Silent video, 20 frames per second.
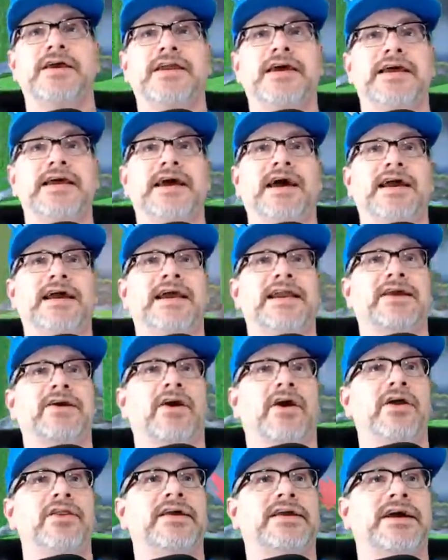And I, I got to
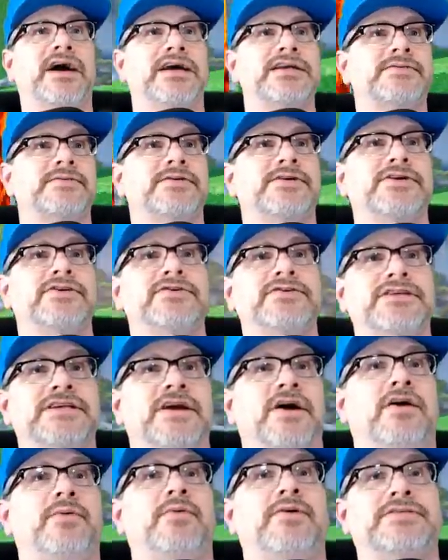call the customer
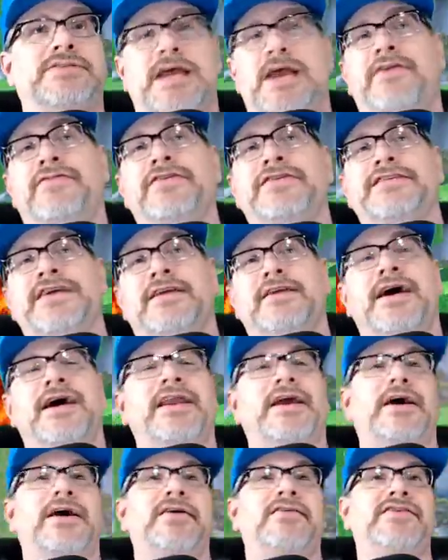usually almost every time,
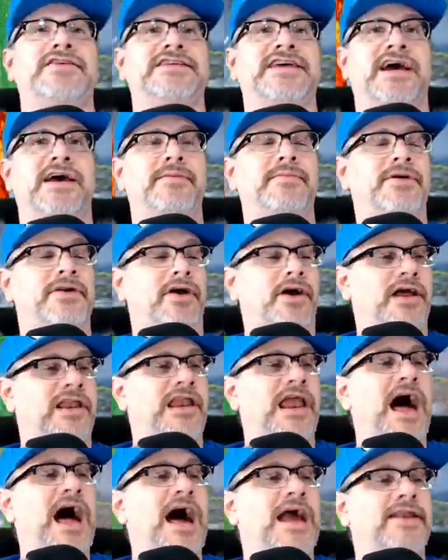not every time, but a
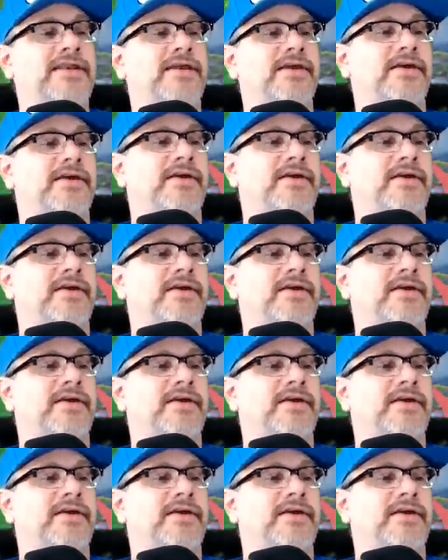lot.